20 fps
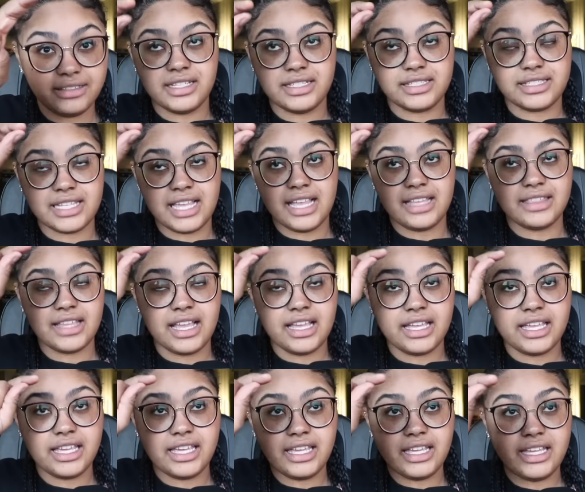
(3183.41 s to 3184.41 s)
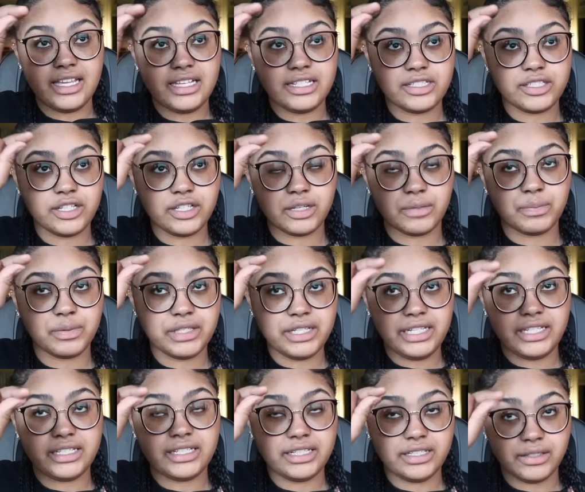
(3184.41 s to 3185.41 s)
is saying that he took a
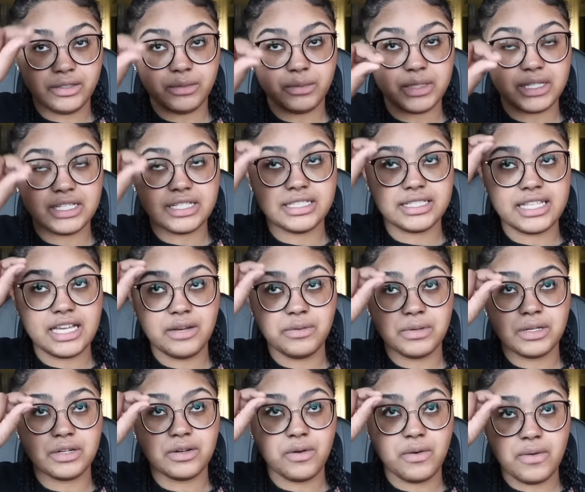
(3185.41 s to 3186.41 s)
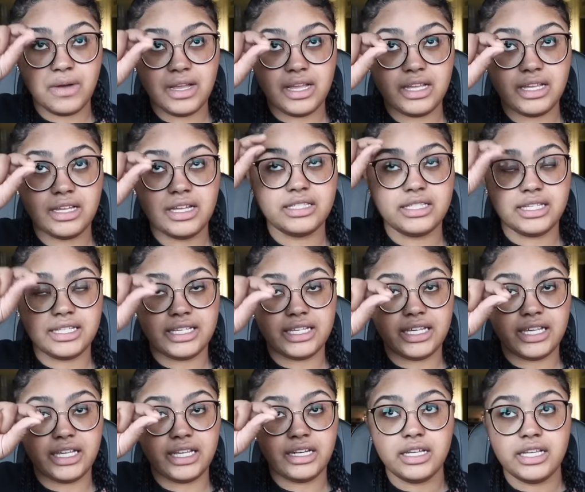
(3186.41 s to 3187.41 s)
plea deal because they were going to
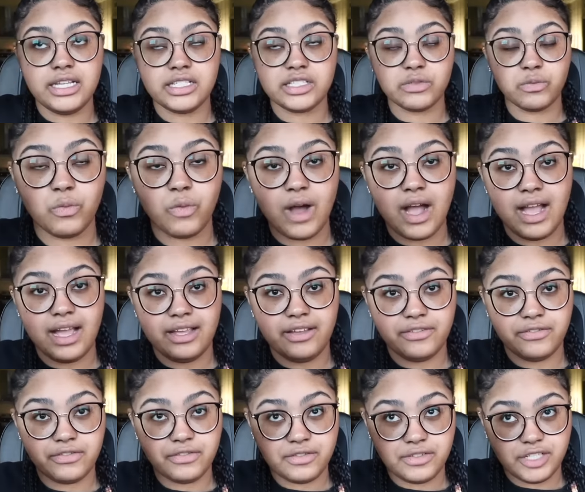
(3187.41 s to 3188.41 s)
get his wife,